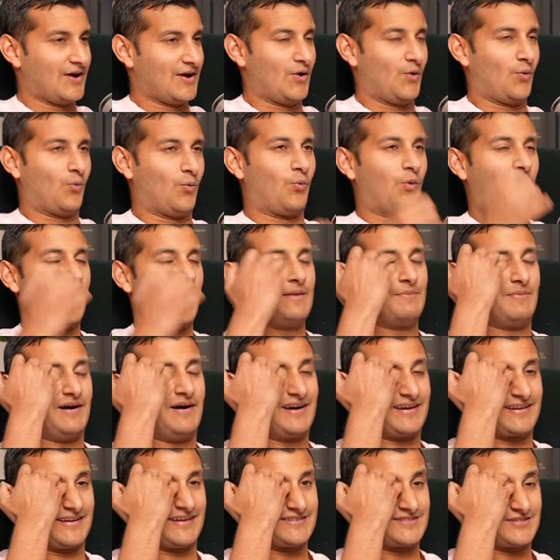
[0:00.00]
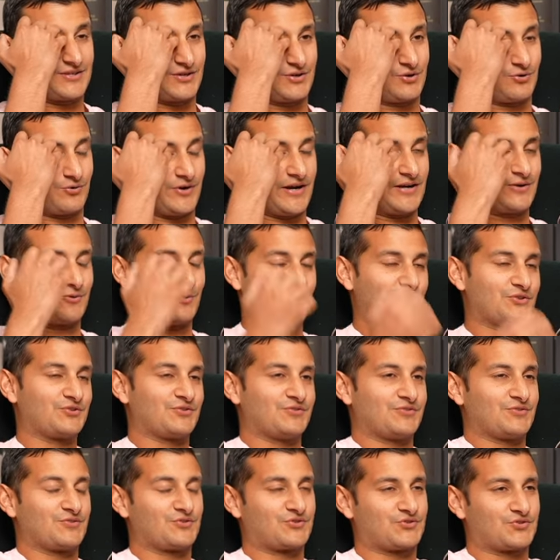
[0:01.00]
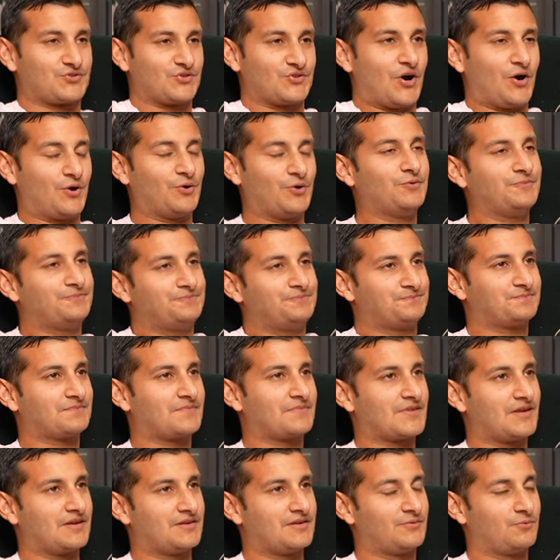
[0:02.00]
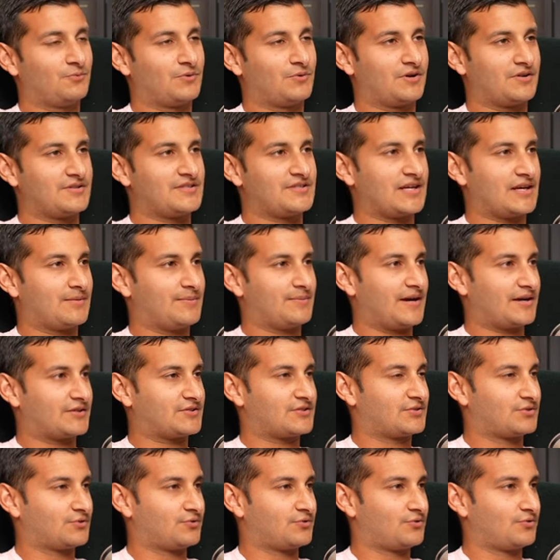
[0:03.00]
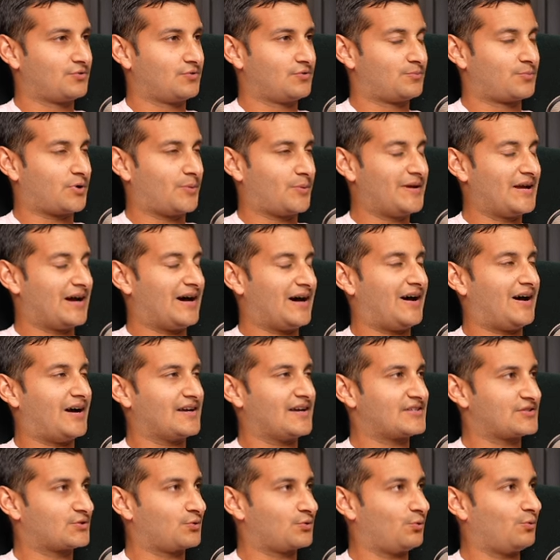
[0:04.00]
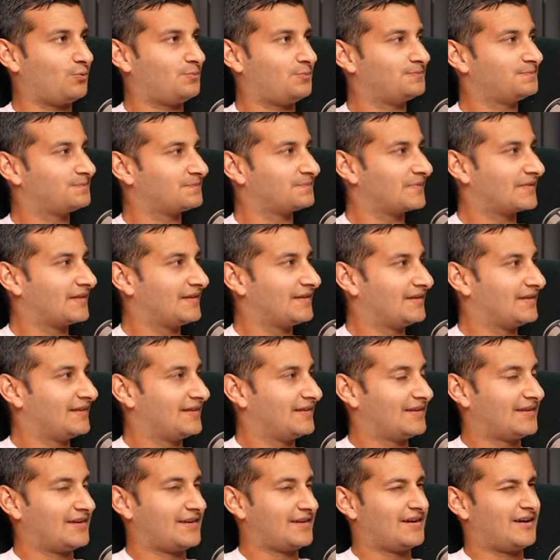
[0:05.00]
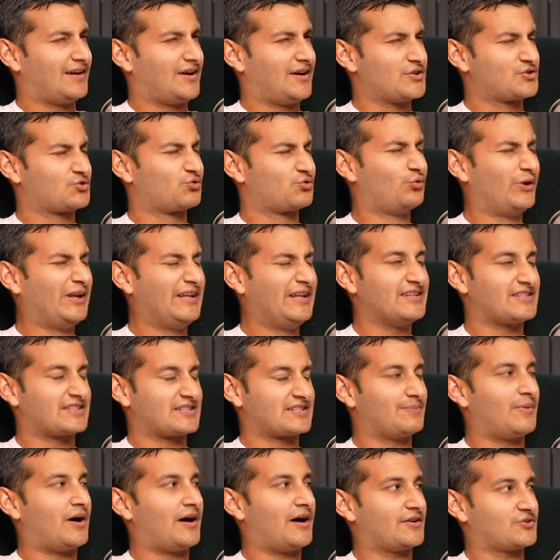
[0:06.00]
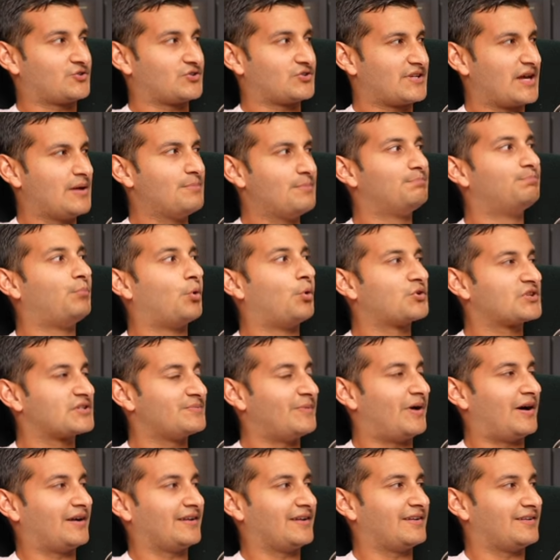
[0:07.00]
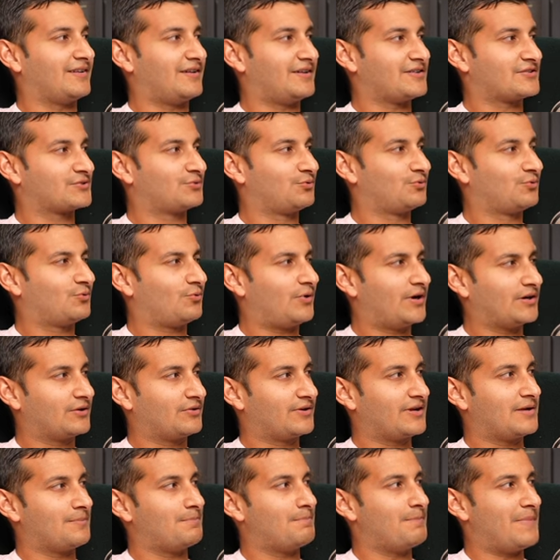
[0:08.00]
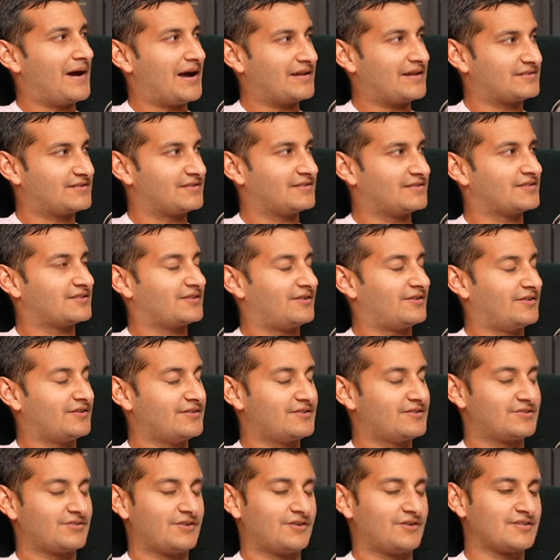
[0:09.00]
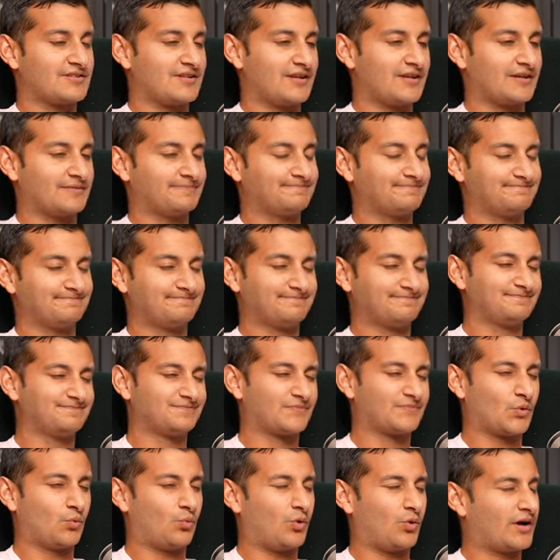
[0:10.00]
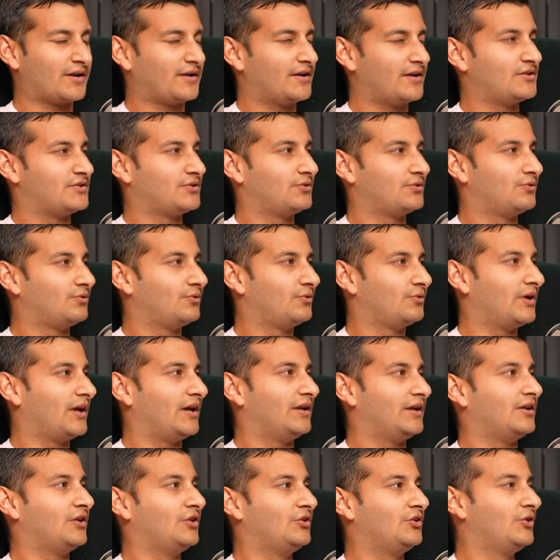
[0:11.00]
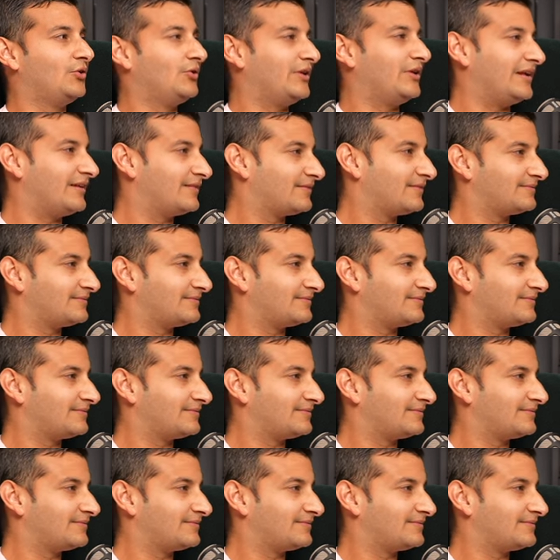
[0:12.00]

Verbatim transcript: Why marketing? That's a great question. So, got to take it back to probably high school. I was really smart, I should say book smart in high school, quite good at maths and science. So I was like, what can I do in uni?